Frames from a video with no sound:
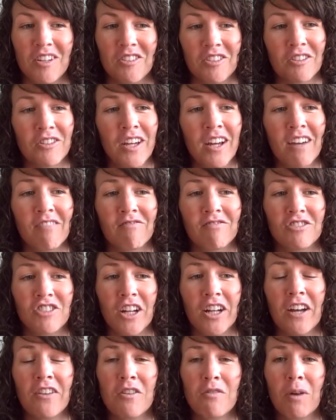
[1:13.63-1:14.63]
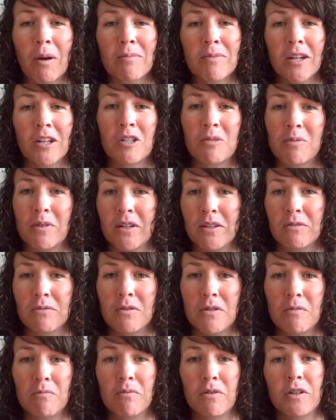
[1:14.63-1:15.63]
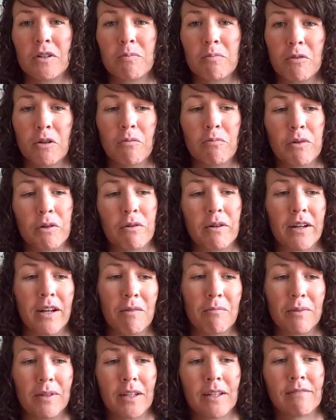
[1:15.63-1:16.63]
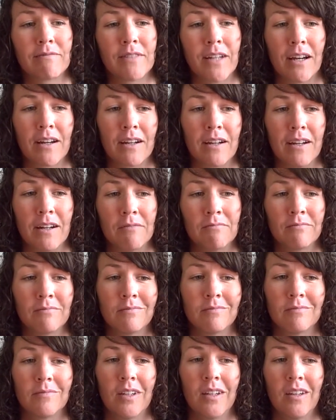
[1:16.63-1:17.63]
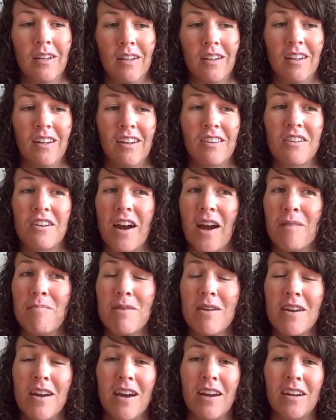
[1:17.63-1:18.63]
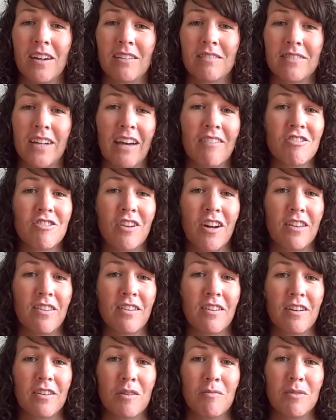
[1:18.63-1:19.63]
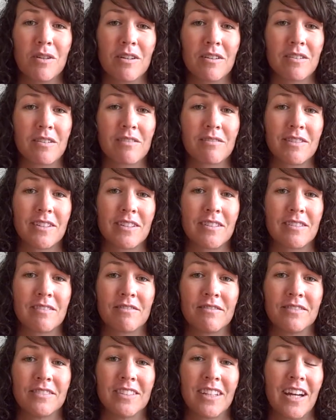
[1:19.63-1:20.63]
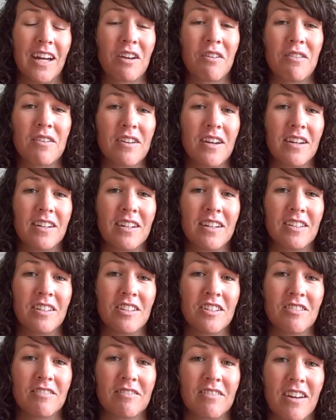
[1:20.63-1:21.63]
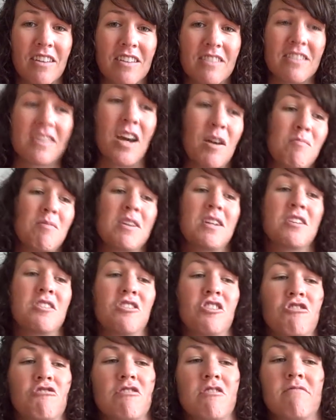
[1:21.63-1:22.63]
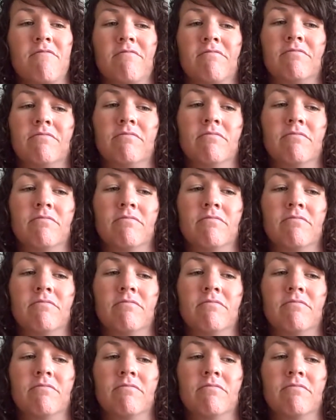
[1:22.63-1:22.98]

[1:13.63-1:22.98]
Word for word: So yeah, check out their website. It's pretty sweet, bridgeportbrewingcompany.com. And their IPA. I haven't tried their other beers because I don't think I need to. I think the IPA will do her.